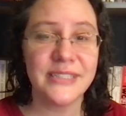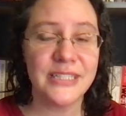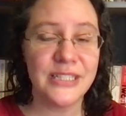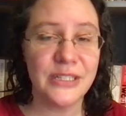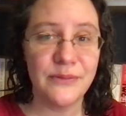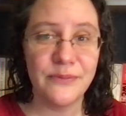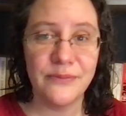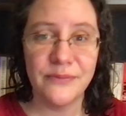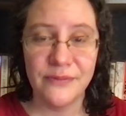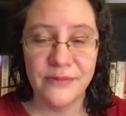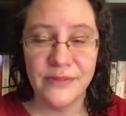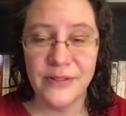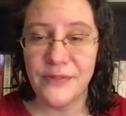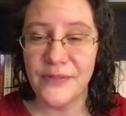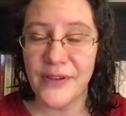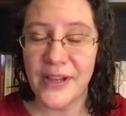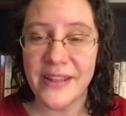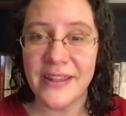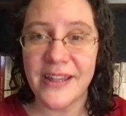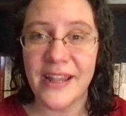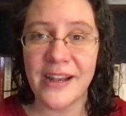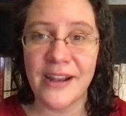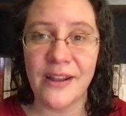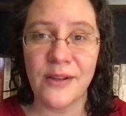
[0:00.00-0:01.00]
You, you
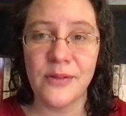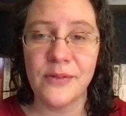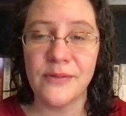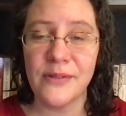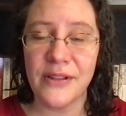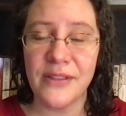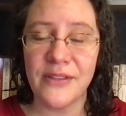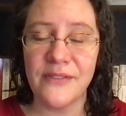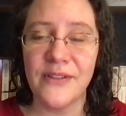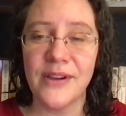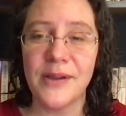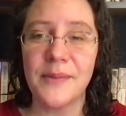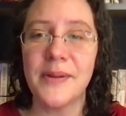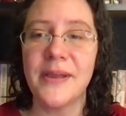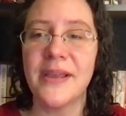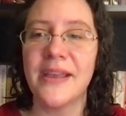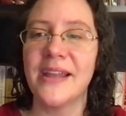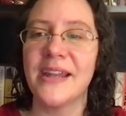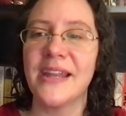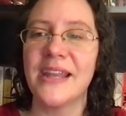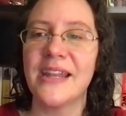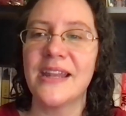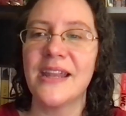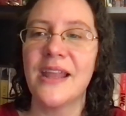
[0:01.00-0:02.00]
find that out at the very
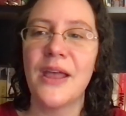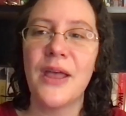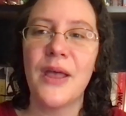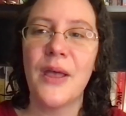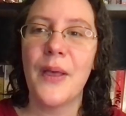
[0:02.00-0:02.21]
beginning.